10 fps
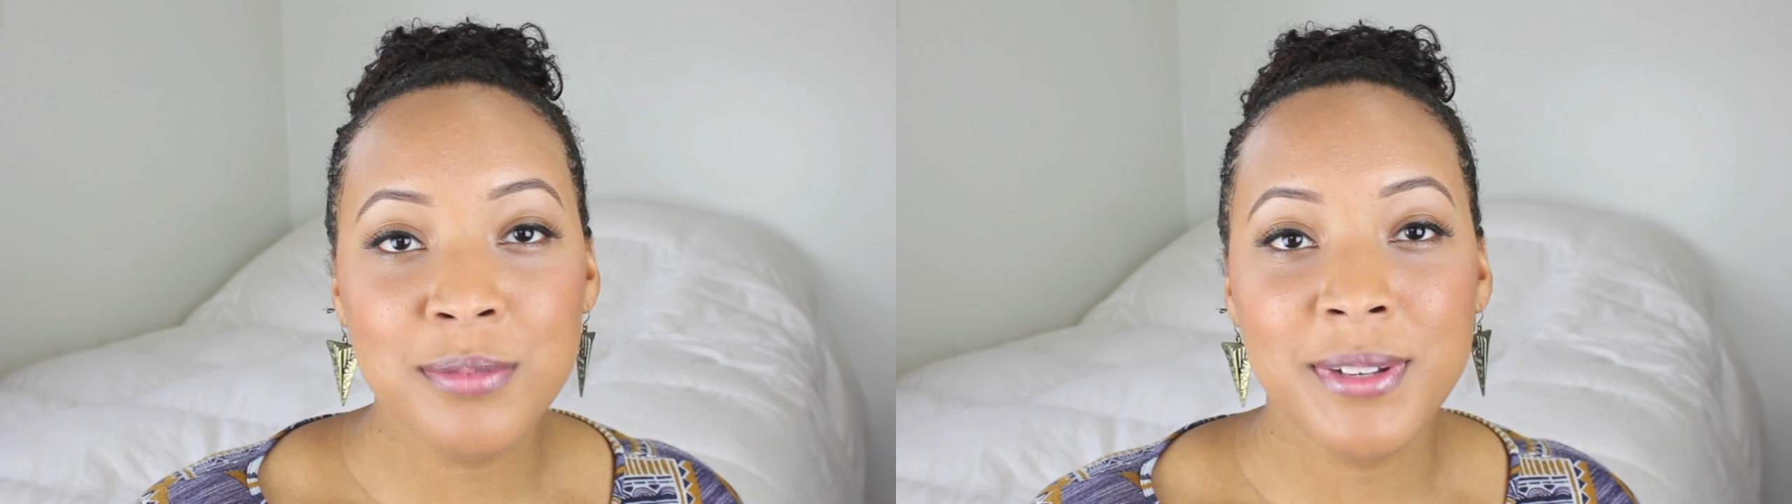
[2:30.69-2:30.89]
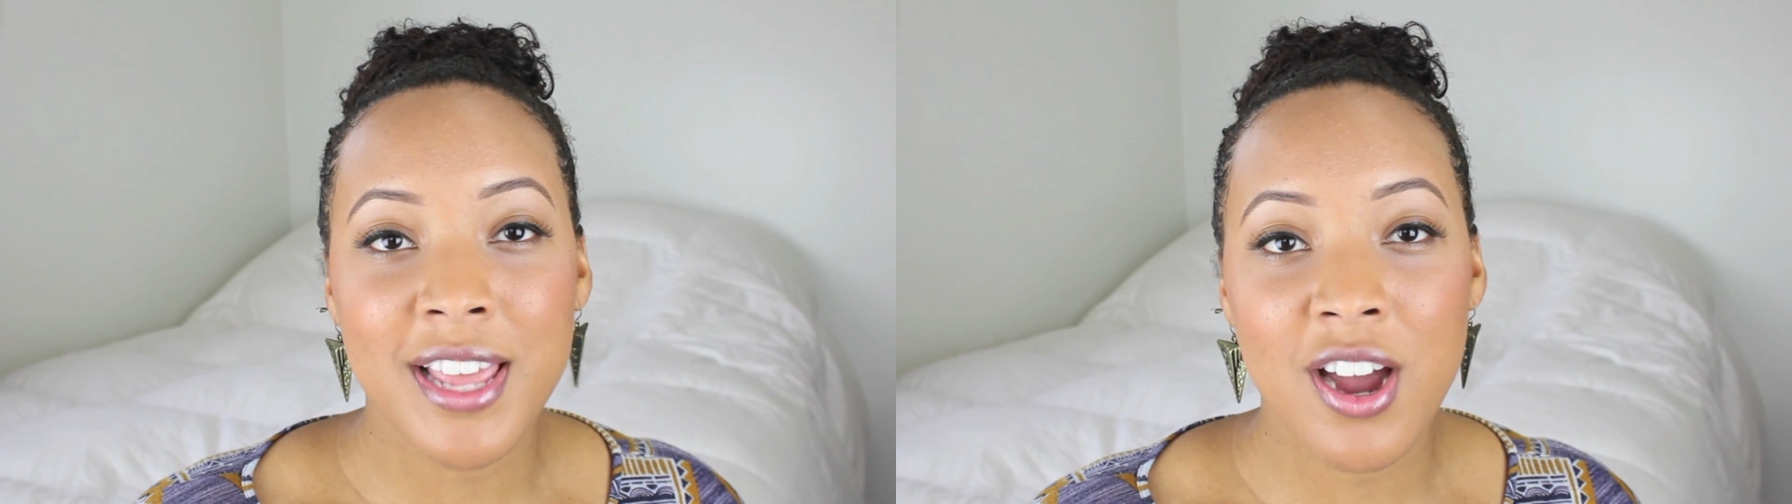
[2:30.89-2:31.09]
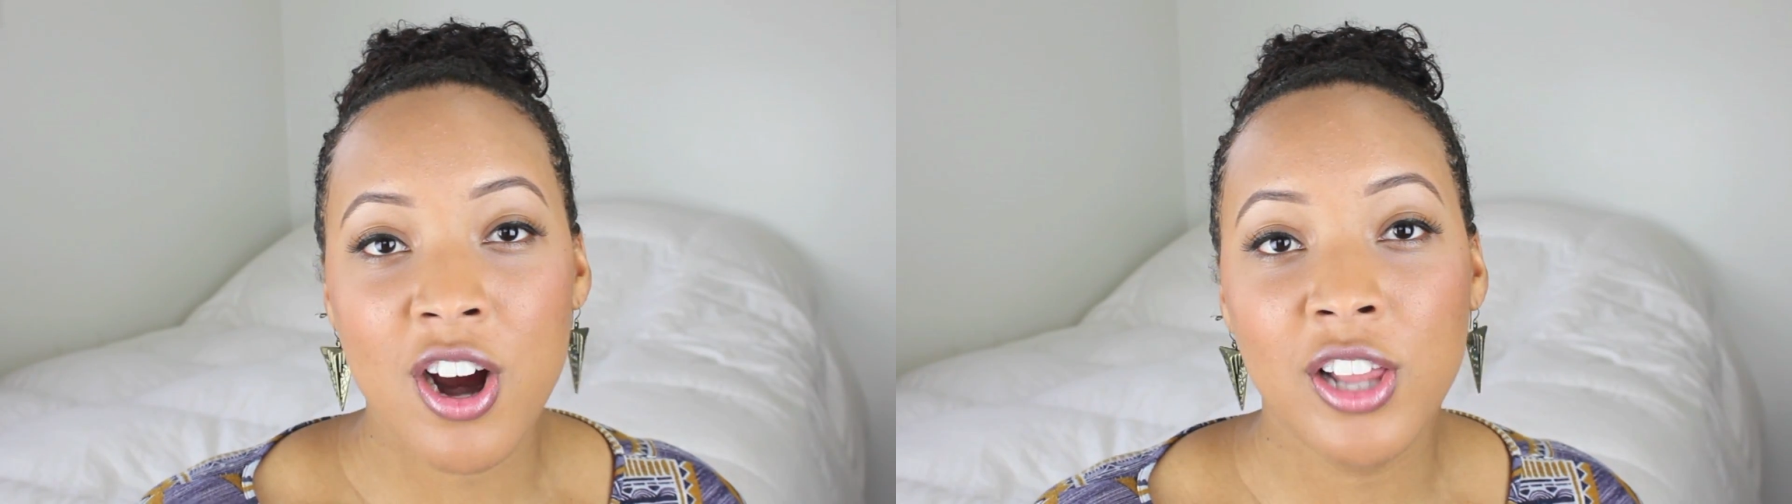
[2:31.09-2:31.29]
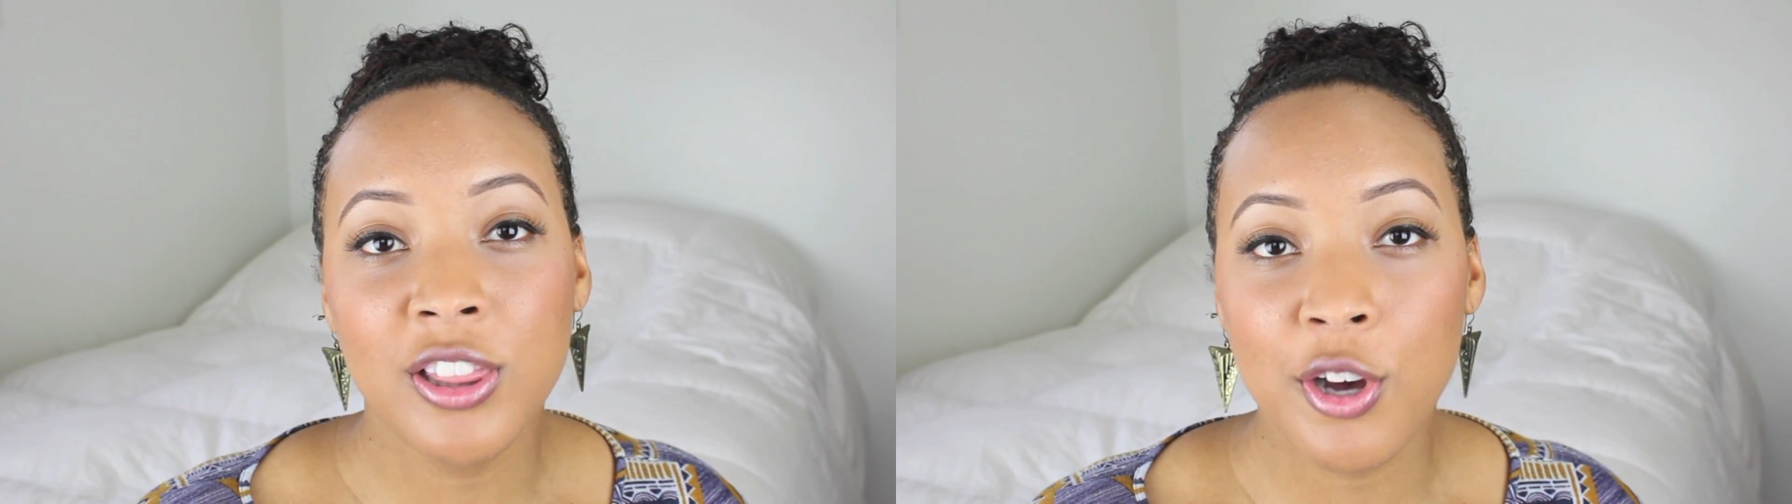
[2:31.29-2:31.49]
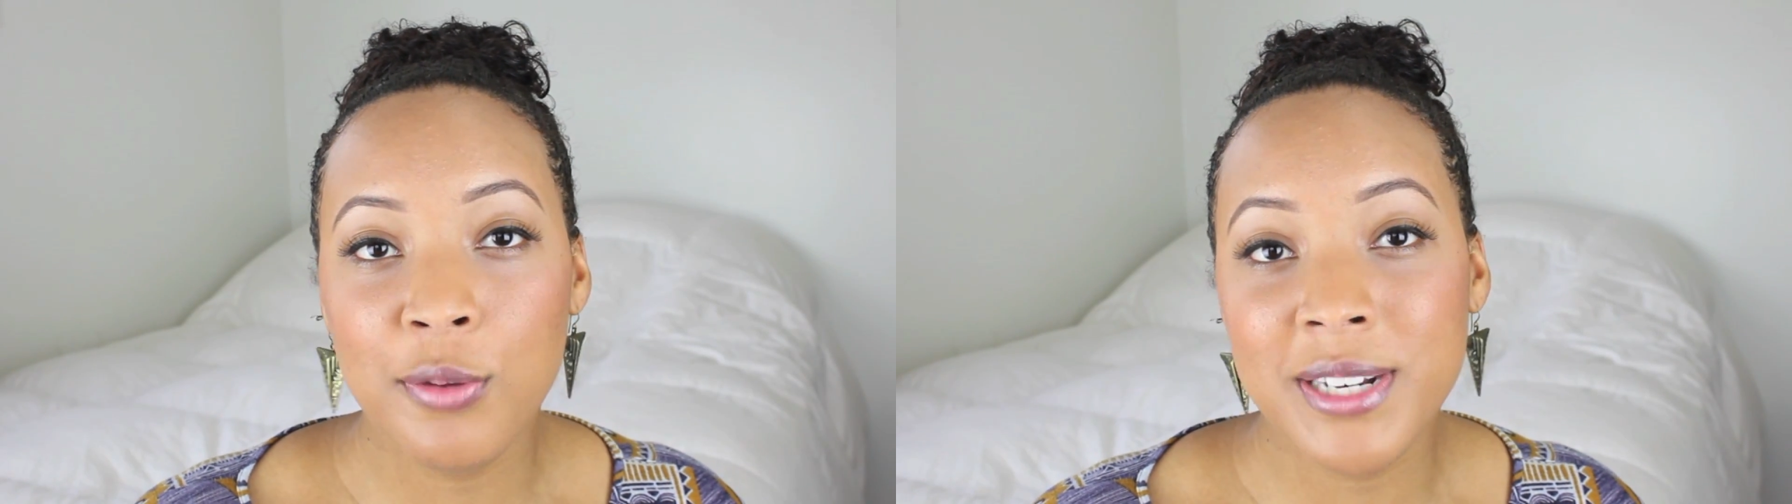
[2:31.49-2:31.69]
but they are
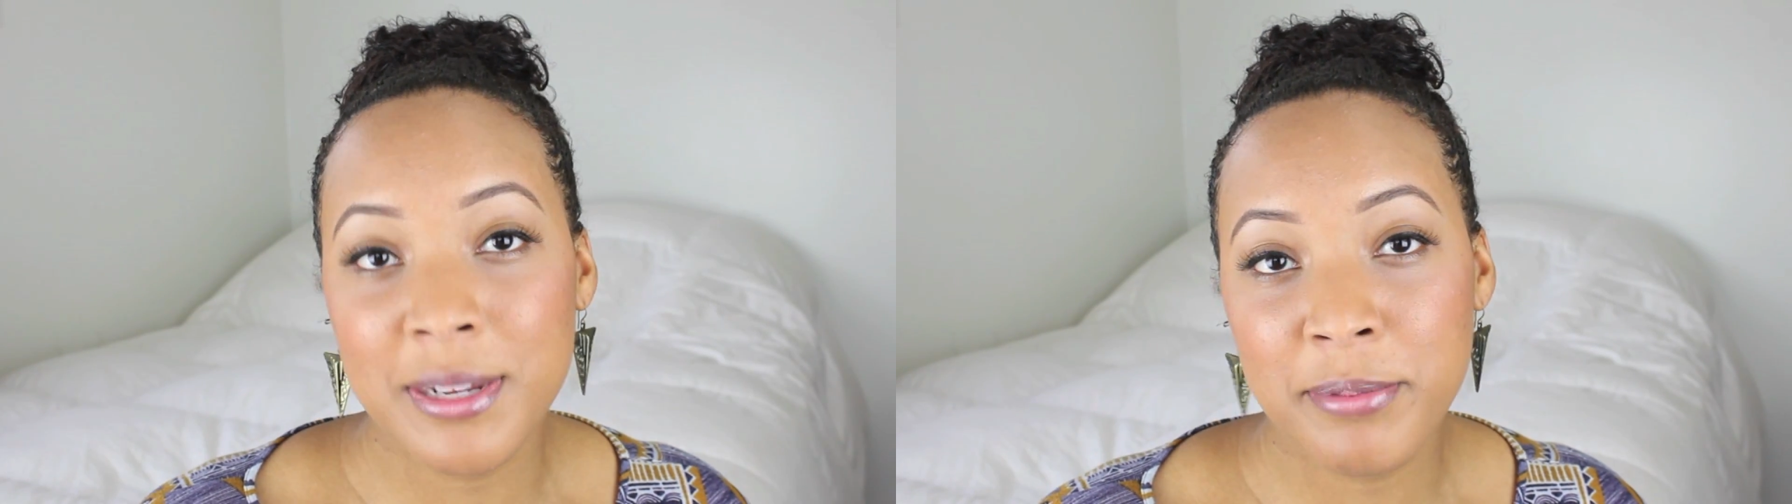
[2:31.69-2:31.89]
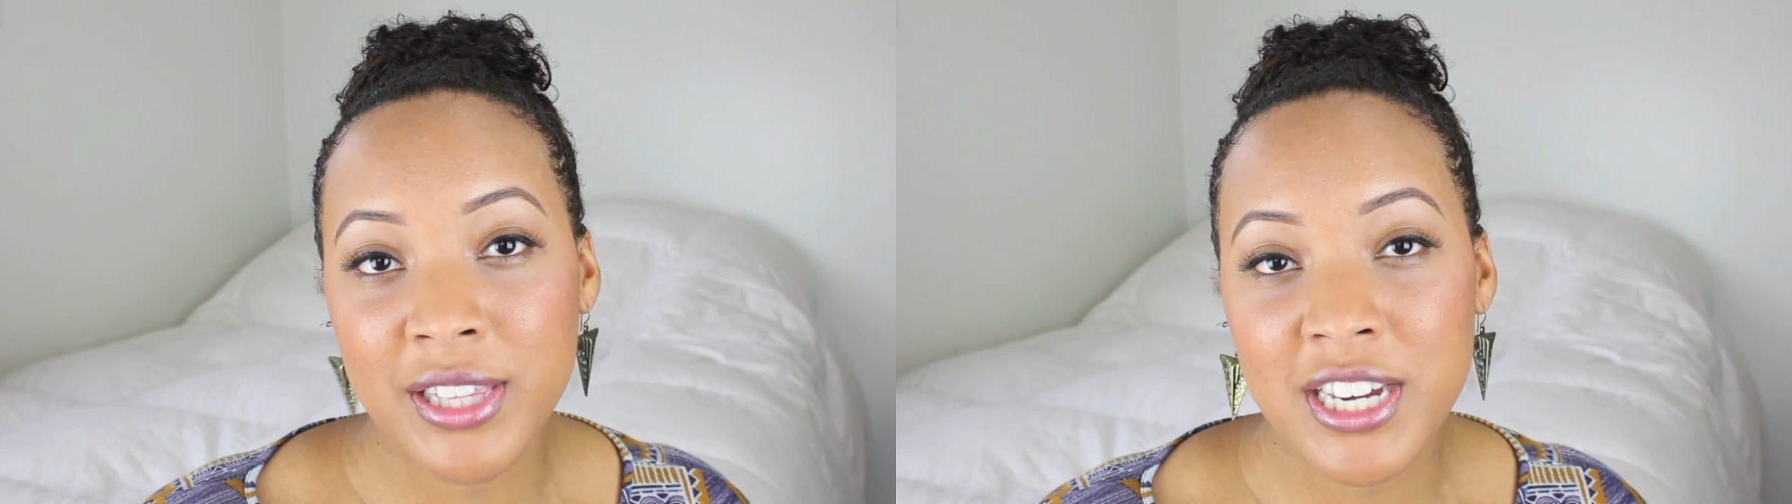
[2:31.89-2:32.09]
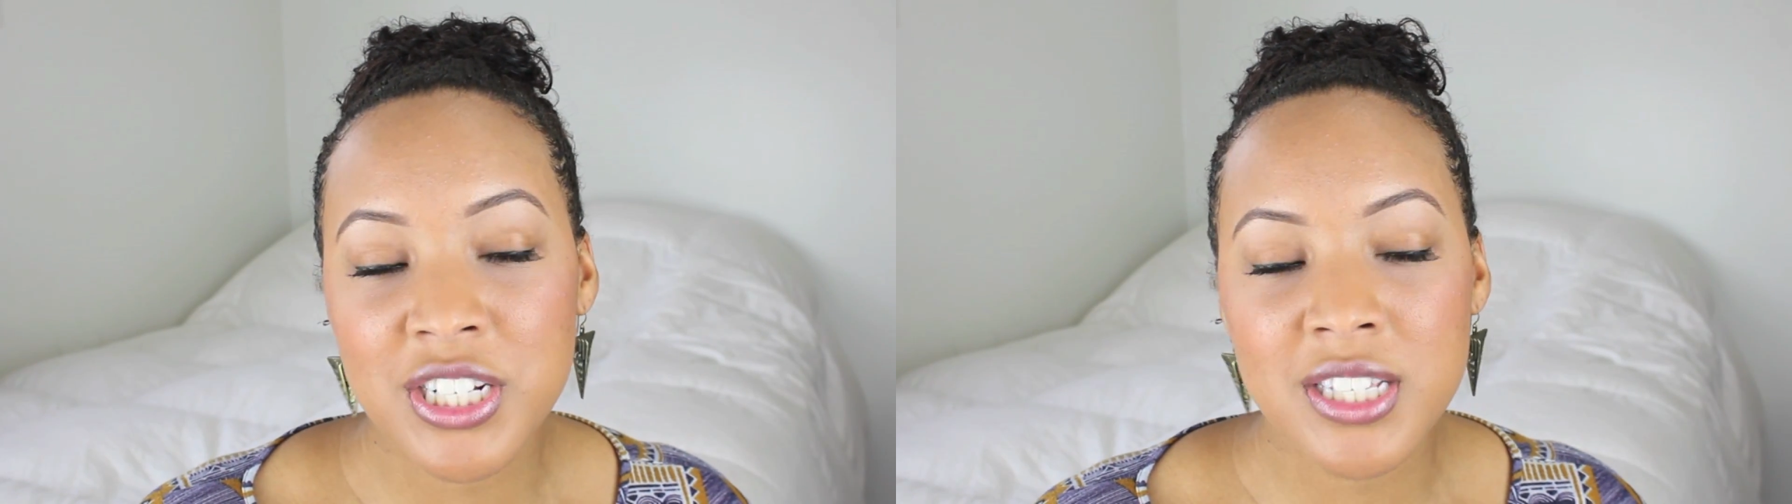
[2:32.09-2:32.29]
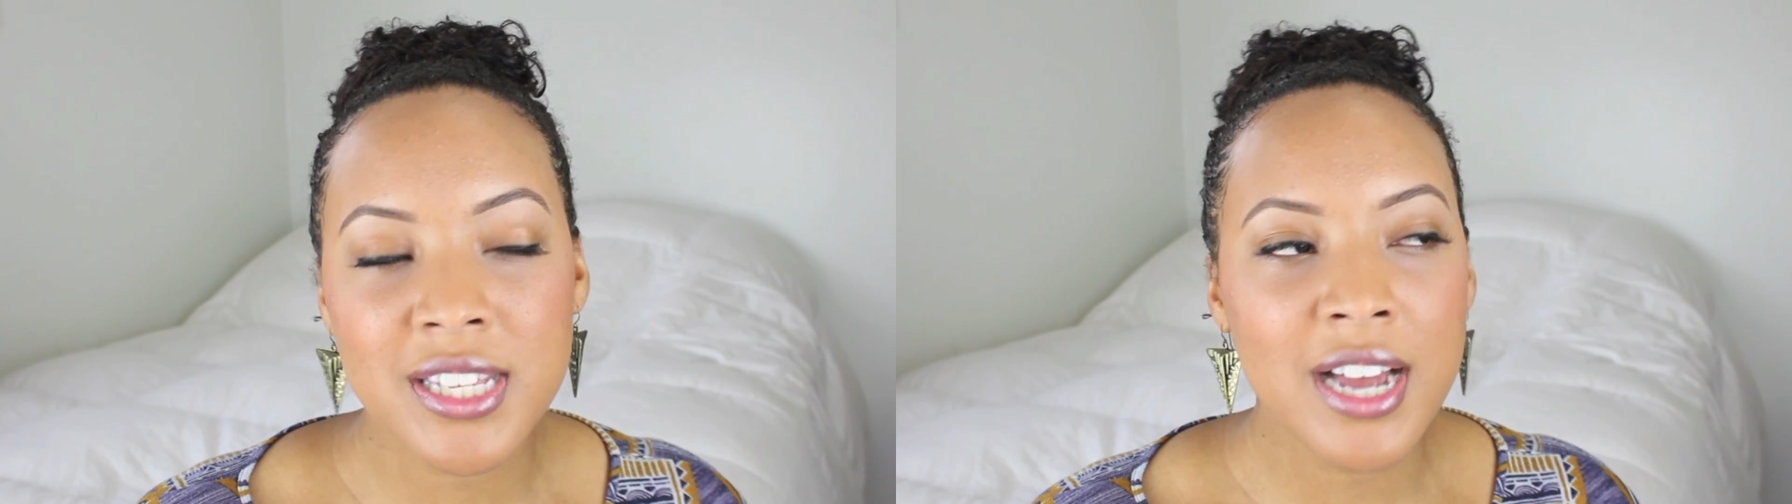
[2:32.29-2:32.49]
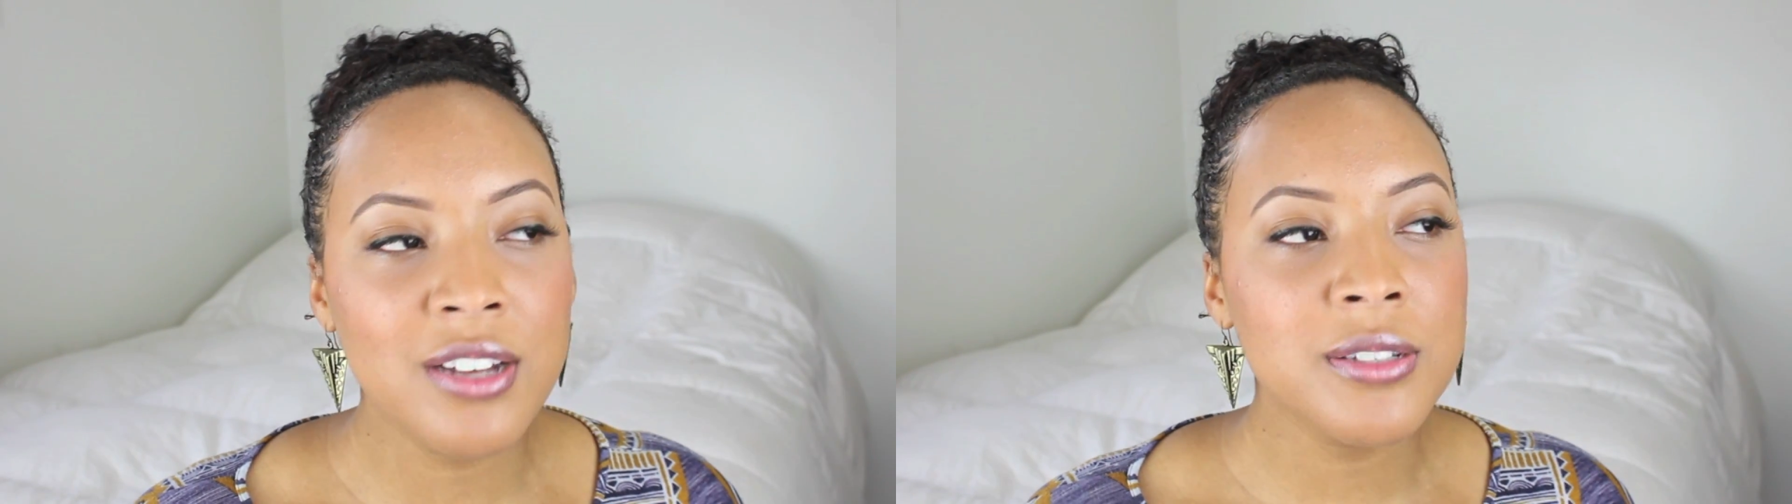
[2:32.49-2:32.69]
low manipulation
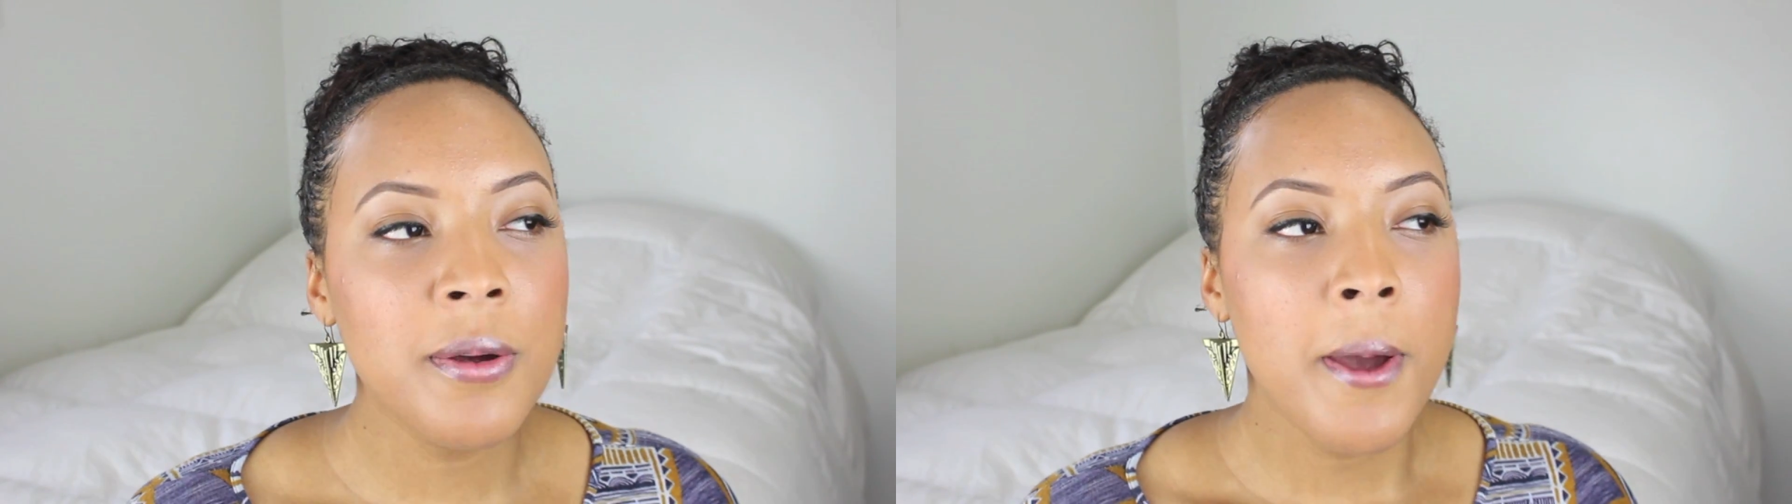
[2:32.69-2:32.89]
styles.